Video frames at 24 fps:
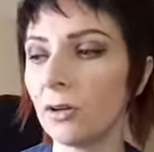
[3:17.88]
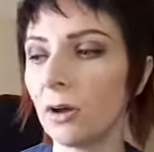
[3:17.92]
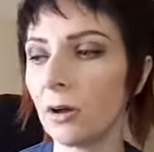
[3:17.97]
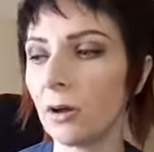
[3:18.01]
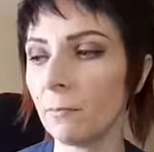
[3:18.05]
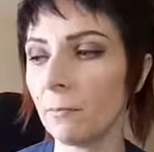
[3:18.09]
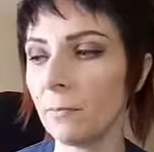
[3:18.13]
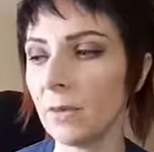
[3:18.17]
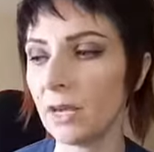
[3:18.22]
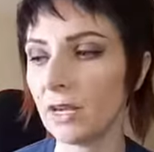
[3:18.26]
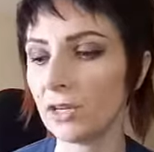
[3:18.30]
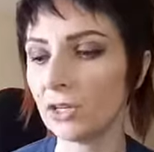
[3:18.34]

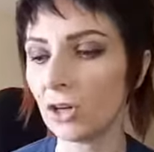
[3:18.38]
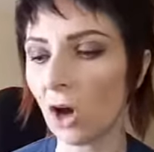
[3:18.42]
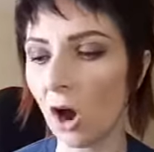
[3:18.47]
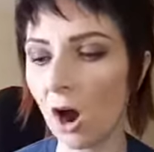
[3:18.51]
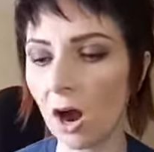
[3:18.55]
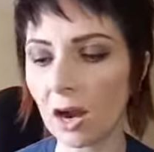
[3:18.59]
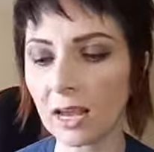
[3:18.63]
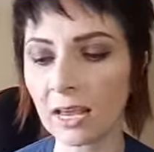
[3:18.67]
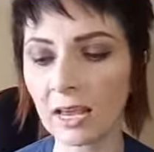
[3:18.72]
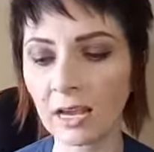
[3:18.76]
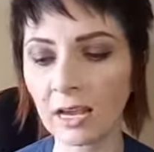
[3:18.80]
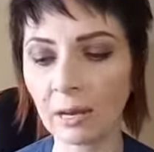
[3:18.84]
me
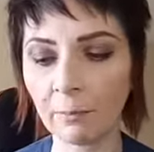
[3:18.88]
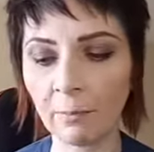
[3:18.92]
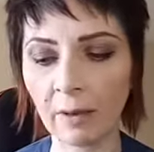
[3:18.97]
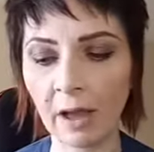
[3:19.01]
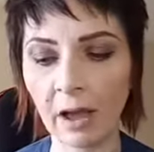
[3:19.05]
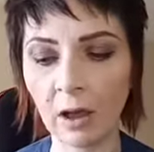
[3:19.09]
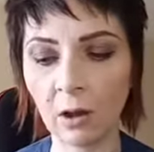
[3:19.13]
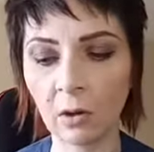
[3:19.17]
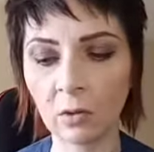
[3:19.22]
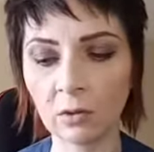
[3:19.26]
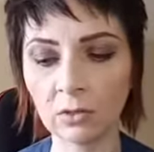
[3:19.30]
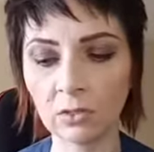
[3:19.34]
talking
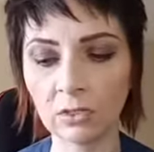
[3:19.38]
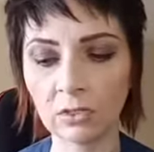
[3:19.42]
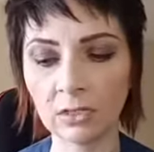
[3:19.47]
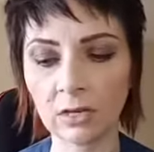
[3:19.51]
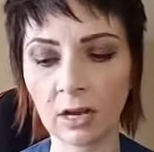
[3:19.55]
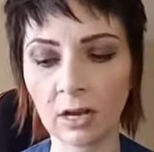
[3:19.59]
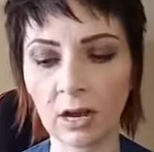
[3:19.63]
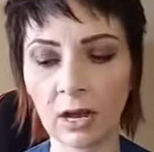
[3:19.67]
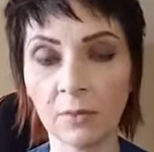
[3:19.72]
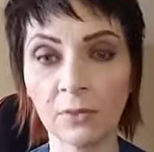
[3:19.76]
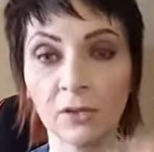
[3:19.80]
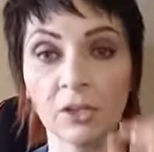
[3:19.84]
about
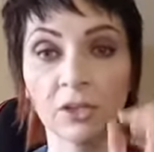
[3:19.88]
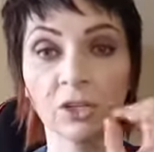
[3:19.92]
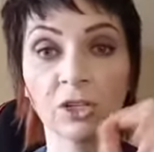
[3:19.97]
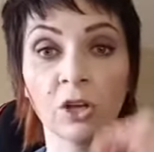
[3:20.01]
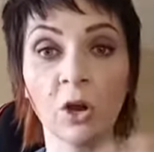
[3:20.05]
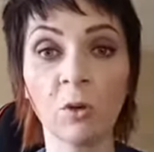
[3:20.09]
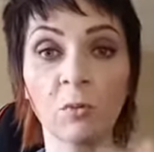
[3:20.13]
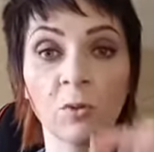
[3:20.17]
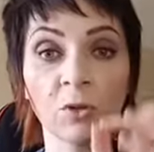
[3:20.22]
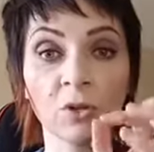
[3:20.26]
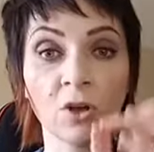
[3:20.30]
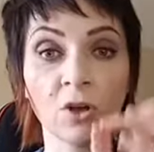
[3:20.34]
the
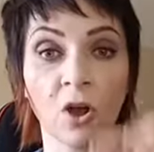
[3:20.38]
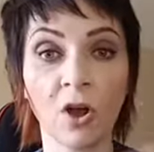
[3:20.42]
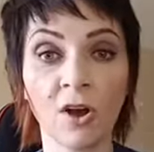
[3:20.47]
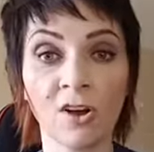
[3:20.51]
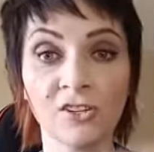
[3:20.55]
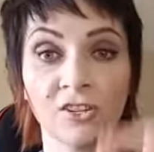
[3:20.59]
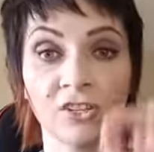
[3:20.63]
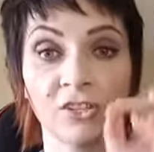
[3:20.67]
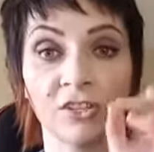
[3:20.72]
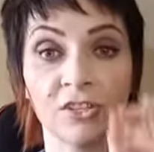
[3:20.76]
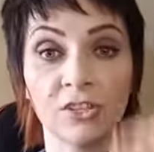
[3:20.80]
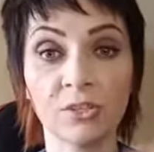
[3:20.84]
Global
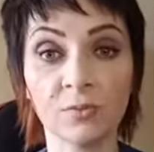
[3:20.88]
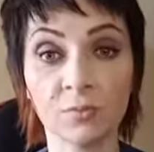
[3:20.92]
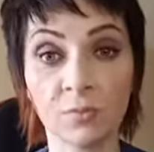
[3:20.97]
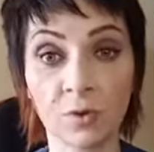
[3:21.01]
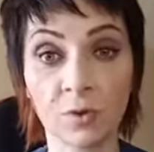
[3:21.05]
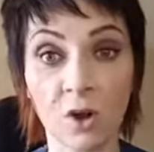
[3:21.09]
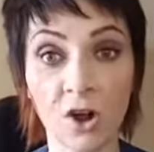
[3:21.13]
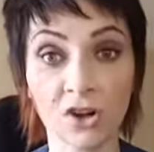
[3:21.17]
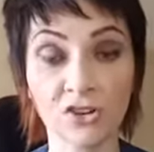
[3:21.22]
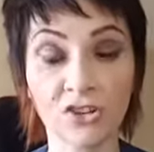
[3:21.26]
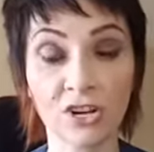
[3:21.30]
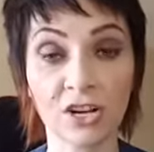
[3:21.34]
Consciousness
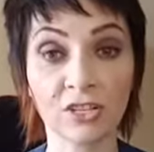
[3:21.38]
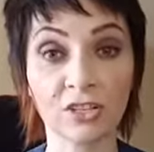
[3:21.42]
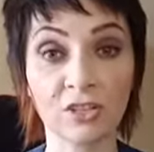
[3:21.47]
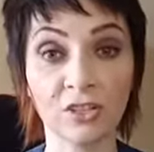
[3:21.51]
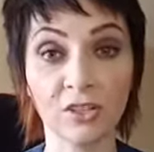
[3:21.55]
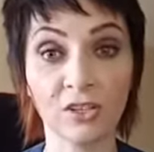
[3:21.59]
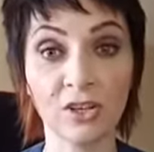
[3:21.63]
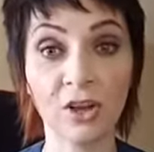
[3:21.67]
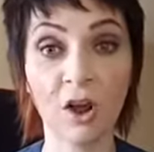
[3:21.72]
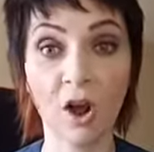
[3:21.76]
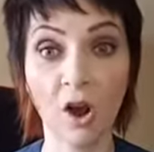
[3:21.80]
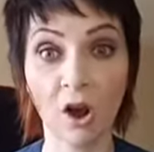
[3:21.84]
Project, so
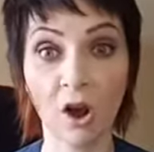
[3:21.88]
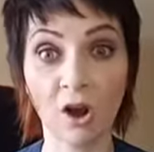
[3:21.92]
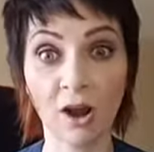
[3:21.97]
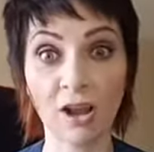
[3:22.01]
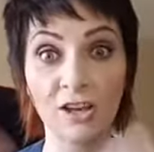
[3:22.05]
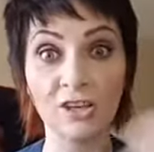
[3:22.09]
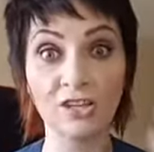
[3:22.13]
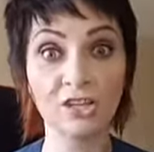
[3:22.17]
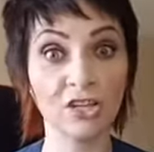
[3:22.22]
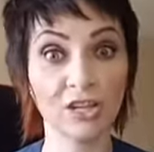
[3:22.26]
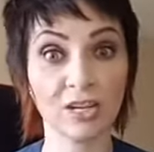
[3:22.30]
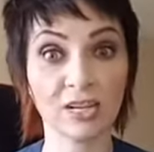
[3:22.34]
the
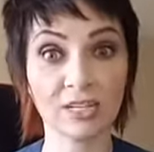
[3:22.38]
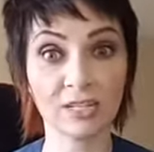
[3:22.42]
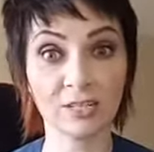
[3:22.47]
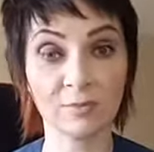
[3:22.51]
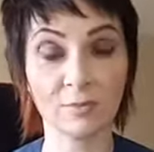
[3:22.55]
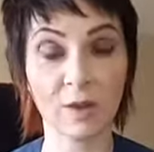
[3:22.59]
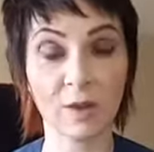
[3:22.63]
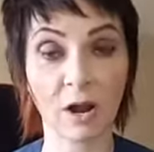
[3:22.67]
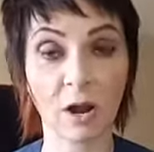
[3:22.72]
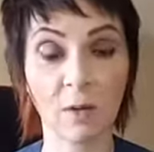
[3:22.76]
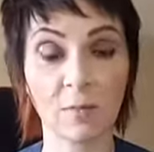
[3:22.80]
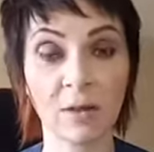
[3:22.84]
RNG
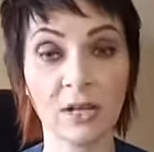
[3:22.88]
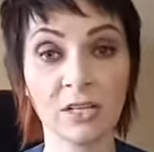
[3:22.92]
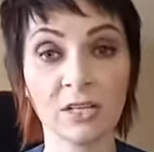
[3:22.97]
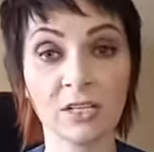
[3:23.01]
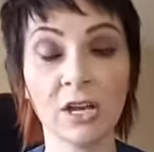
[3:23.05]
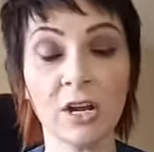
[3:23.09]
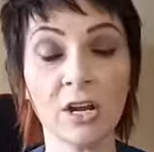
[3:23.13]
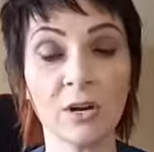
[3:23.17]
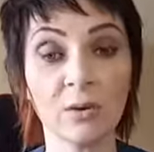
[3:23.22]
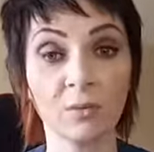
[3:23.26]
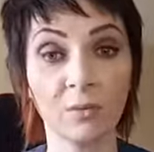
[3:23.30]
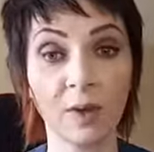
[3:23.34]
experiments,
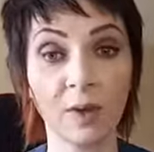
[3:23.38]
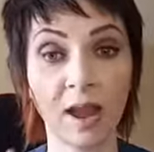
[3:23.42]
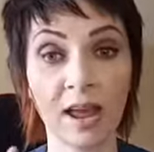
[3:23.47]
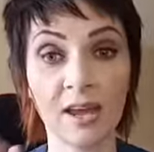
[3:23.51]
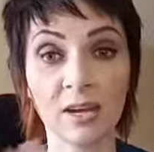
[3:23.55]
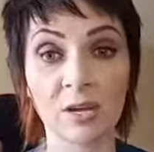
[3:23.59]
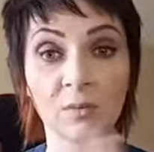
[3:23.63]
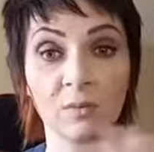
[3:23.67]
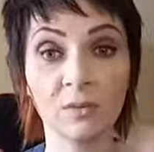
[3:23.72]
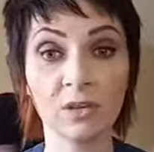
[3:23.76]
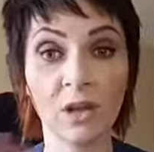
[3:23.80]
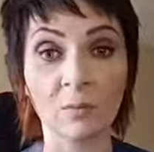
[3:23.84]

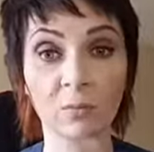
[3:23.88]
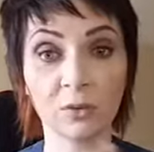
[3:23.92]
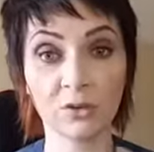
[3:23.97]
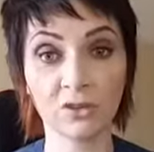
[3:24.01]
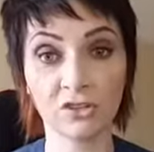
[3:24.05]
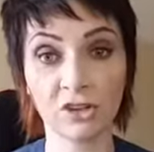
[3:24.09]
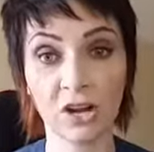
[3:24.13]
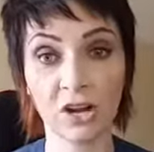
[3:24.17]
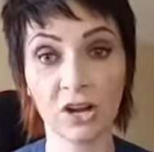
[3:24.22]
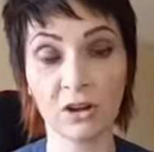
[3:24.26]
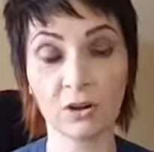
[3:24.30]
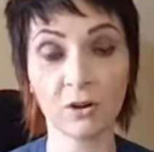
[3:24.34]
random number
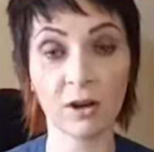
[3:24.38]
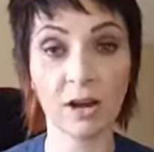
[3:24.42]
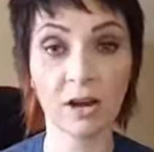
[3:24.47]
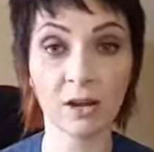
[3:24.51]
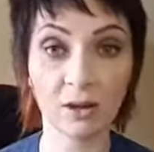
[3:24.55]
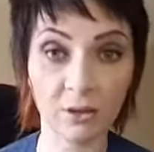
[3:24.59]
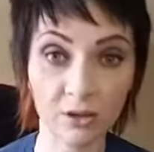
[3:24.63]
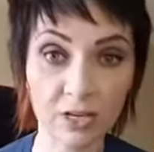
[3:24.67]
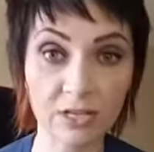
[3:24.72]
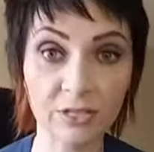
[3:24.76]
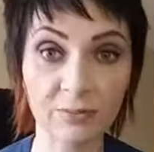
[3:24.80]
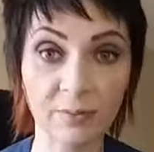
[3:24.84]

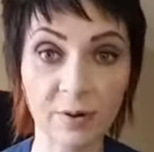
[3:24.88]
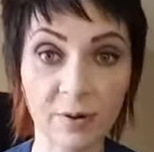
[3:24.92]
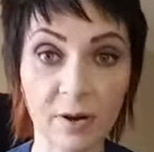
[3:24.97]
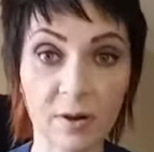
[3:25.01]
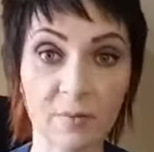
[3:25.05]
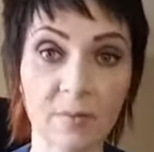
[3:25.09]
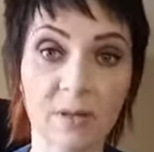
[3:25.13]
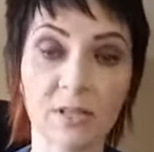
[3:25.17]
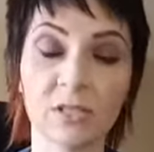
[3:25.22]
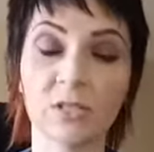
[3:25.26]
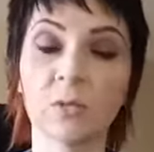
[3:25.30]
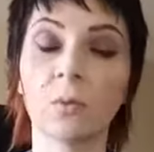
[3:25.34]
generator
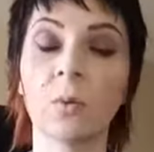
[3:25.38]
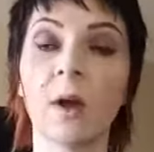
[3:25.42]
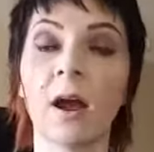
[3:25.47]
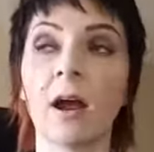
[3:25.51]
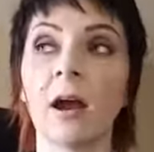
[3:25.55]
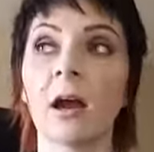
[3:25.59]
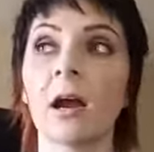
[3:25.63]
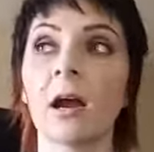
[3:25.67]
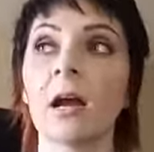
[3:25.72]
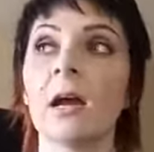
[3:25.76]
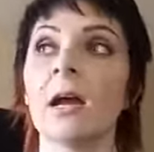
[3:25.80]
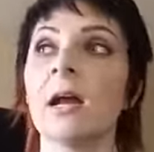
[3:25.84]
experiments,
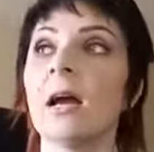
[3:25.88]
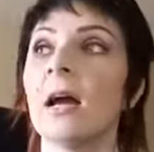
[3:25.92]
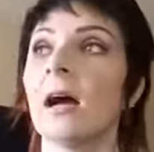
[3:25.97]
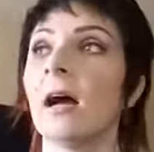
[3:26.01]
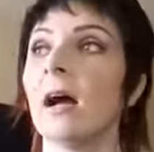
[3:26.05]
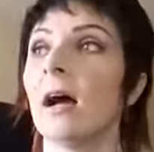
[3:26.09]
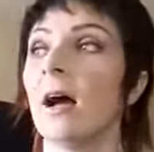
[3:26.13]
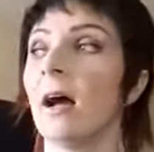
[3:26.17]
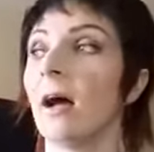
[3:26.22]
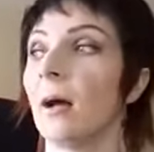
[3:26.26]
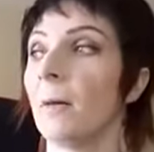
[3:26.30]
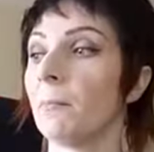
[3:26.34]
where
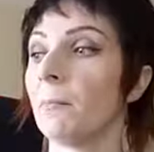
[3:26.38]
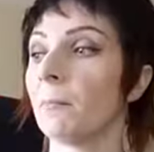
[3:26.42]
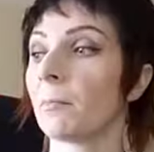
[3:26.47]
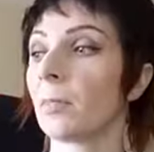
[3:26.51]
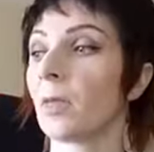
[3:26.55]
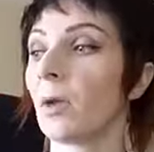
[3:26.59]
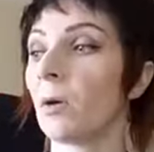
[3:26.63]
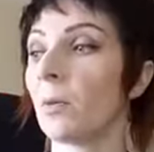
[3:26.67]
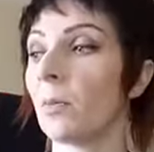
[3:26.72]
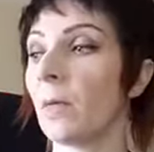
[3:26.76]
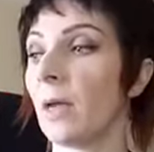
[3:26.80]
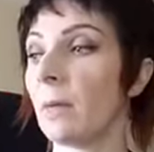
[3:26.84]

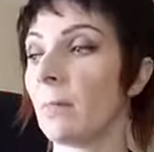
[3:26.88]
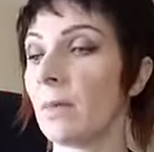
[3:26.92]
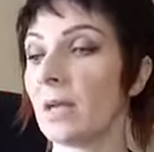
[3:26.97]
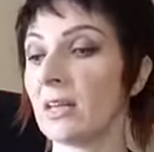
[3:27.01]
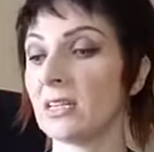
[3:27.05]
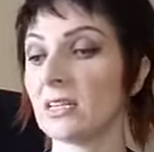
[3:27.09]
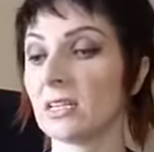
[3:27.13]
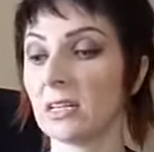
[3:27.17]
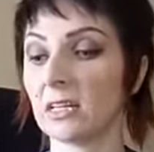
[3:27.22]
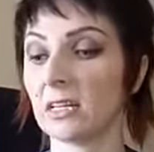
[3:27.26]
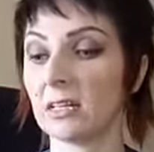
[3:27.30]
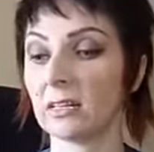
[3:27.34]
they
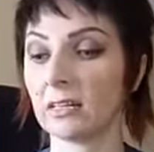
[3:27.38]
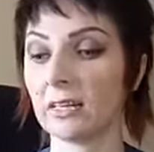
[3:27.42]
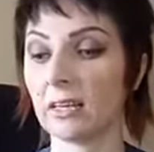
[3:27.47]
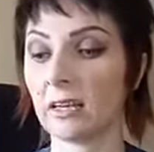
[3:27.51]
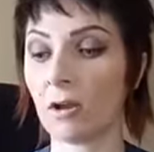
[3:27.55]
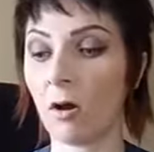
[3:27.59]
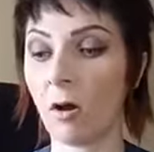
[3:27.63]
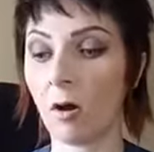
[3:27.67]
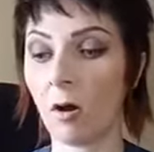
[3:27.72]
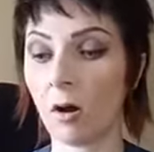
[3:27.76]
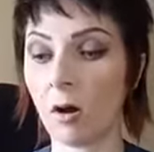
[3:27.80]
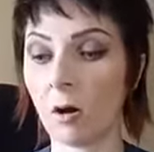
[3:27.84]
basically
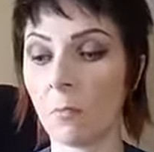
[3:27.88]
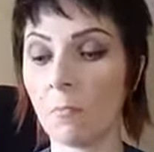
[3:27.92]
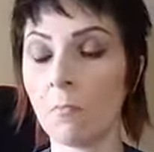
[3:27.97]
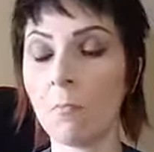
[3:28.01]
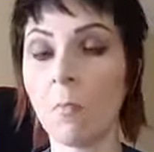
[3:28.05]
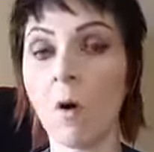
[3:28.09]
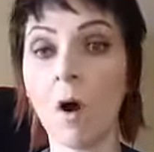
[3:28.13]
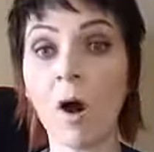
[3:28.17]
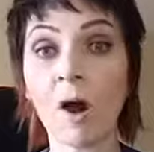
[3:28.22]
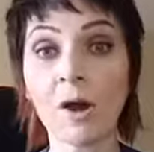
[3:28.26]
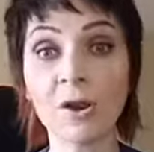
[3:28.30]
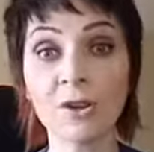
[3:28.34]
are
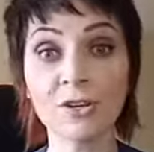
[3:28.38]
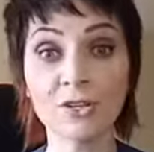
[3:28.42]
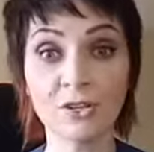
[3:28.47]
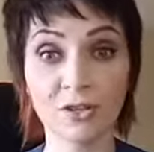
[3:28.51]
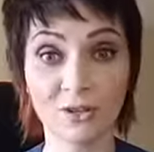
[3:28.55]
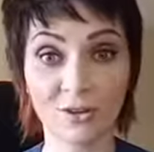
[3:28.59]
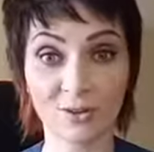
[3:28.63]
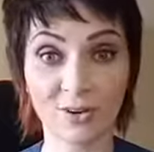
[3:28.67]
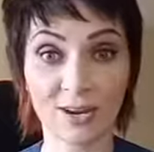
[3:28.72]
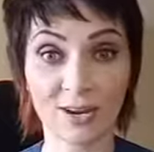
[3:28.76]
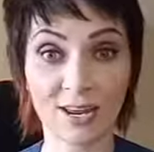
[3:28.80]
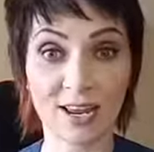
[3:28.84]

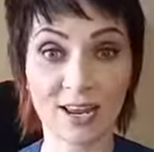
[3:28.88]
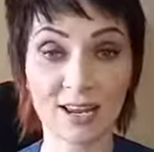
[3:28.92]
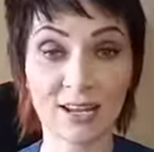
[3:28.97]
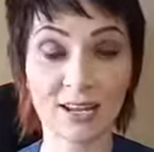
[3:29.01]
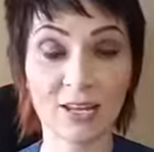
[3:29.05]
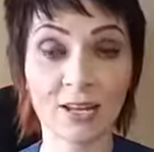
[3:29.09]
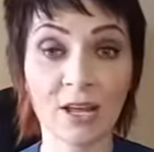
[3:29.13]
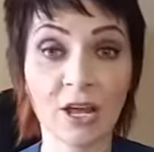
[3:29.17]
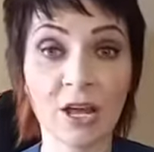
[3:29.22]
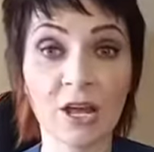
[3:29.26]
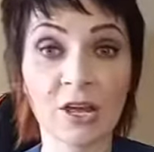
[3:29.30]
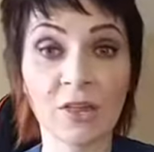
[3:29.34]
monitoring
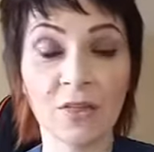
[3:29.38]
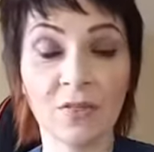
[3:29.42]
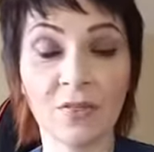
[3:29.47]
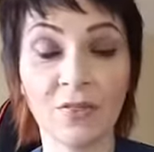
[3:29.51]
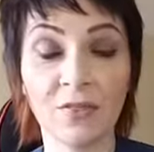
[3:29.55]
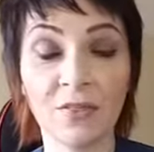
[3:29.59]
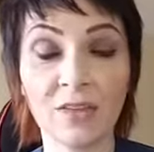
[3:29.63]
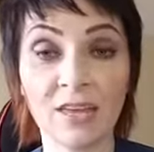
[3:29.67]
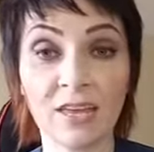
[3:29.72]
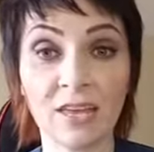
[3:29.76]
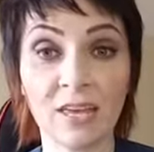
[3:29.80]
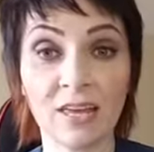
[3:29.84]

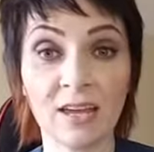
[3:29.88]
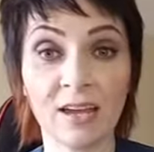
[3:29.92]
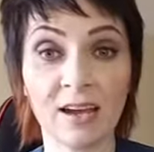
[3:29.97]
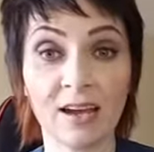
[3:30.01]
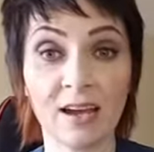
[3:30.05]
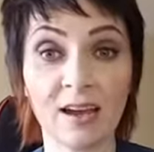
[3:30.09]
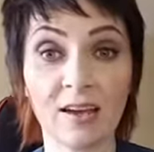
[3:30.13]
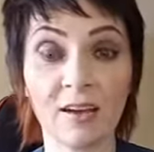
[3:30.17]
the